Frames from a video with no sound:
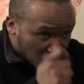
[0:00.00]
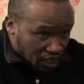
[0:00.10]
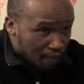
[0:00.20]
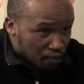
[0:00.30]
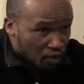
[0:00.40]
to
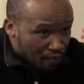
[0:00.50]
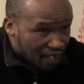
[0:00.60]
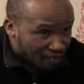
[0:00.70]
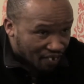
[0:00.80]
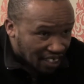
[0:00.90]
champion
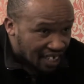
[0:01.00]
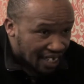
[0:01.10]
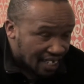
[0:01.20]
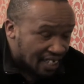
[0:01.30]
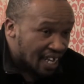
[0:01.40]

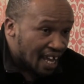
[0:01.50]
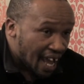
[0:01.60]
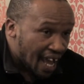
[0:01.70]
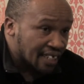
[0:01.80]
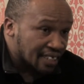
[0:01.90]
manufacturing
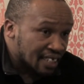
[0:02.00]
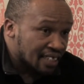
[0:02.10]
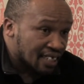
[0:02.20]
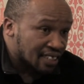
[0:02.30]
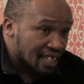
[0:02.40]
and
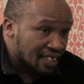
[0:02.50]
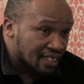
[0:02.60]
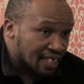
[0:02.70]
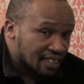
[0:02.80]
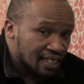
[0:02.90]

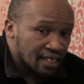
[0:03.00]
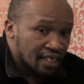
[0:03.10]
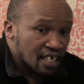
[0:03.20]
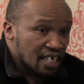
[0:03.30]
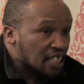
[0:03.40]
industrialization
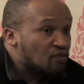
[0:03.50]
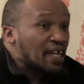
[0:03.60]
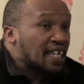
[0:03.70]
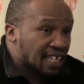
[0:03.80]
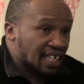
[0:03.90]
is
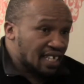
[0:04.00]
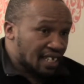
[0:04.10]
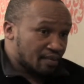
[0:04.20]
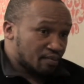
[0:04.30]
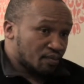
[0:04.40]
very
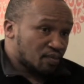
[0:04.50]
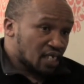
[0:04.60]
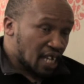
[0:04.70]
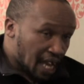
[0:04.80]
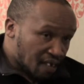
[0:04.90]
key
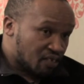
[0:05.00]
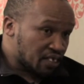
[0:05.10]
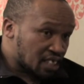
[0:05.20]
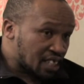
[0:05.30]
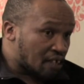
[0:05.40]
for
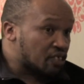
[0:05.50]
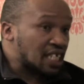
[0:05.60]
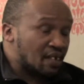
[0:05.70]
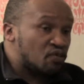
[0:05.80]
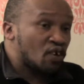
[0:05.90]
this
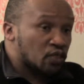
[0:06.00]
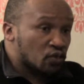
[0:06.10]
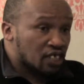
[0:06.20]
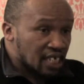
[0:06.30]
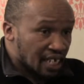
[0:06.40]
country if you are
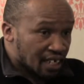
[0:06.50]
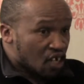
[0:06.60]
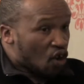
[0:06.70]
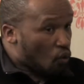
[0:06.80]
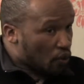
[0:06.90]
to deal
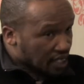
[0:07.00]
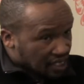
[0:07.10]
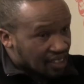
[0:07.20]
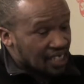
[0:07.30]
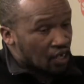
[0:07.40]
with the
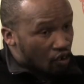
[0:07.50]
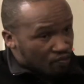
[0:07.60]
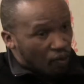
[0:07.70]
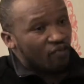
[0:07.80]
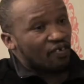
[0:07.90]
sea
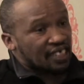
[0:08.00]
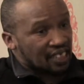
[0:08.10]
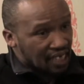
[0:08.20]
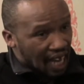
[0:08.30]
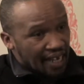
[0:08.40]
of
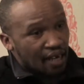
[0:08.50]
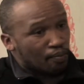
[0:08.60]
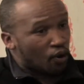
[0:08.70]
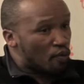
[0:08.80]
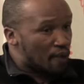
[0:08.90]
poverty,
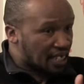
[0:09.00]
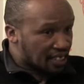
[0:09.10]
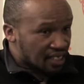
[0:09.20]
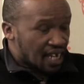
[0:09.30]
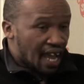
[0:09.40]

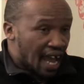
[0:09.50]
unemployment,